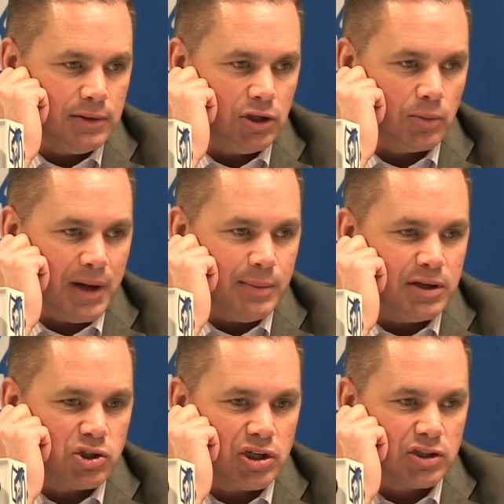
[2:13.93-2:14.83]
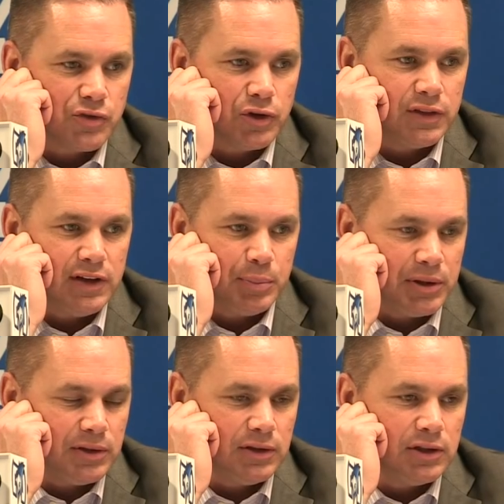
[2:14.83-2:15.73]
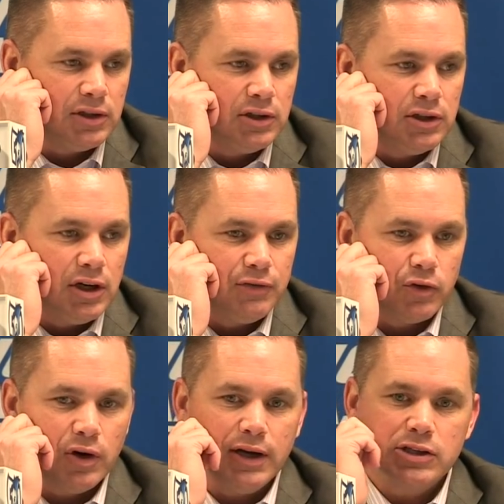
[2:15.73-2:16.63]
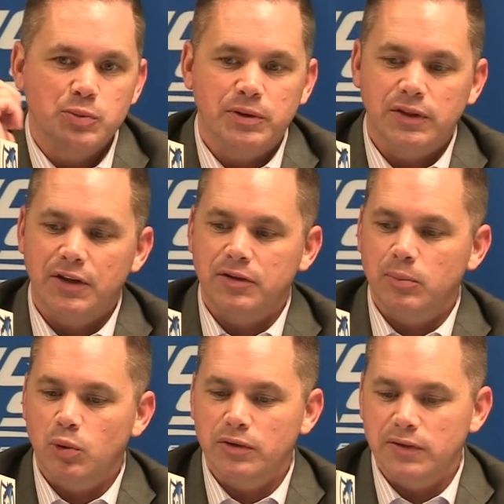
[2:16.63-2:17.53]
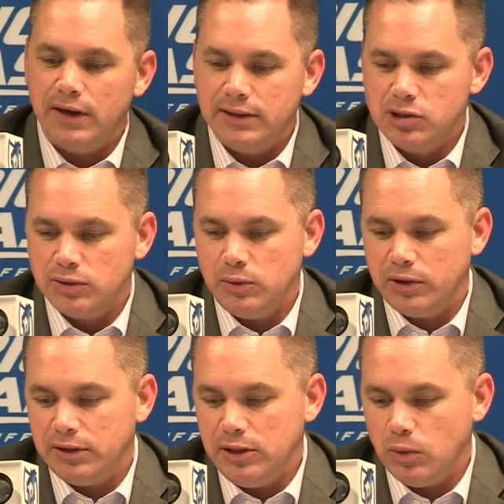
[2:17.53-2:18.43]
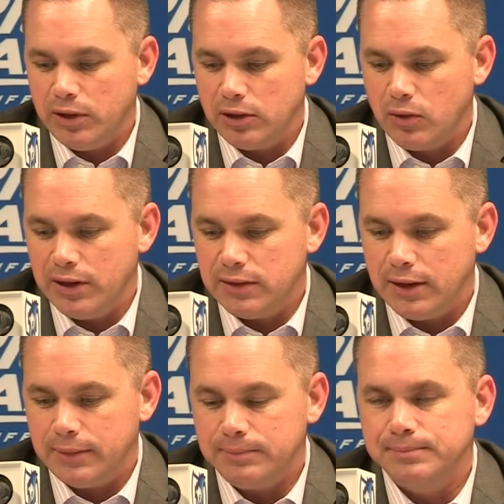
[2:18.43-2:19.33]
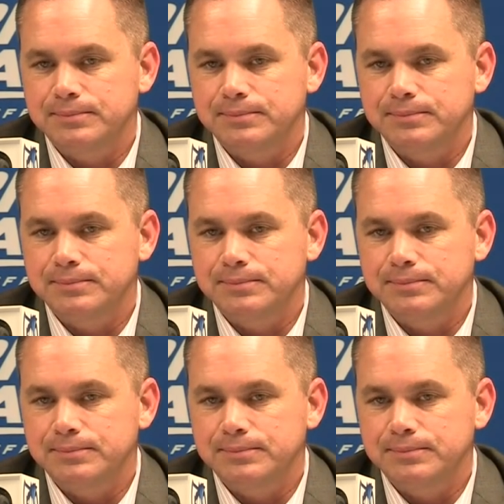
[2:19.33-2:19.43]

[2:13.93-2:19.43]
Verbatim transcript: you know, maybe a chance for a tip in for us, but nothing more than that. So he went he went at a great time.